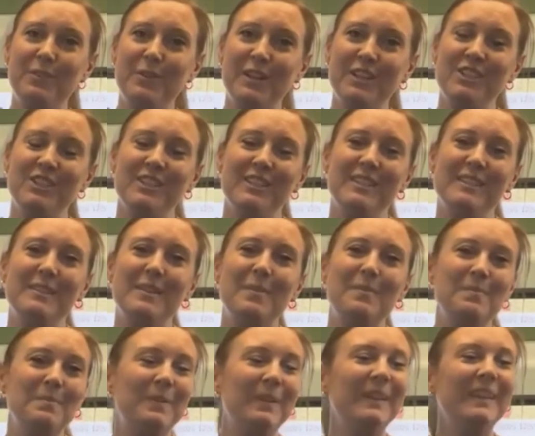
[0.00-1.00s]
questions,
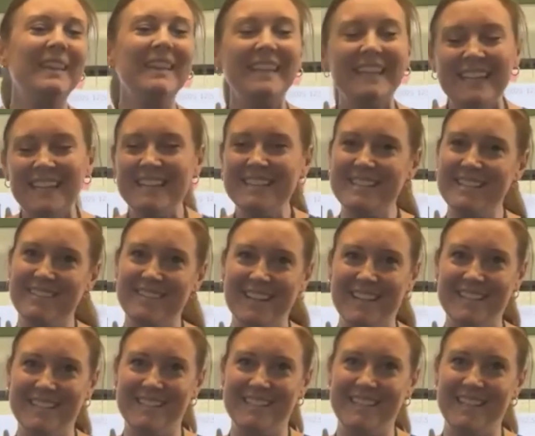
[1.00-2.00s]
please don't
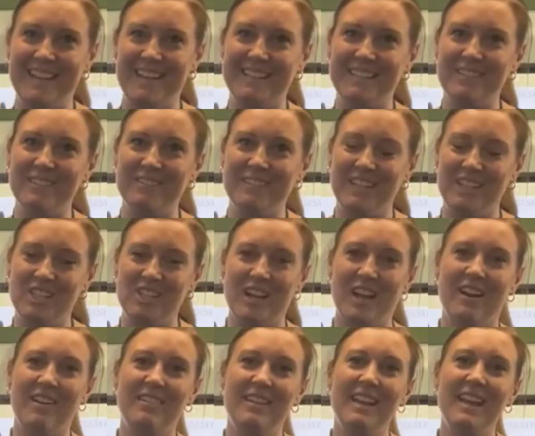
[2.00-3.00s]
hesitate to reach
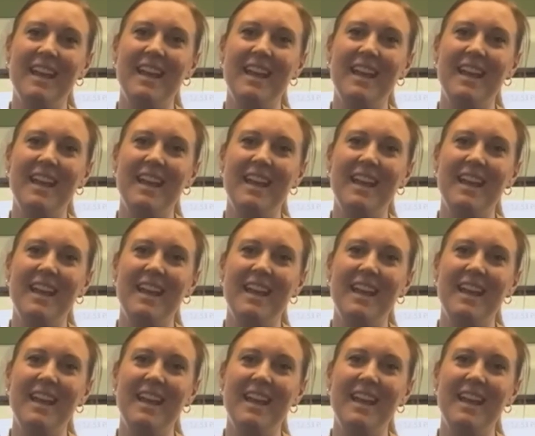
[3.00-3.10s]
out.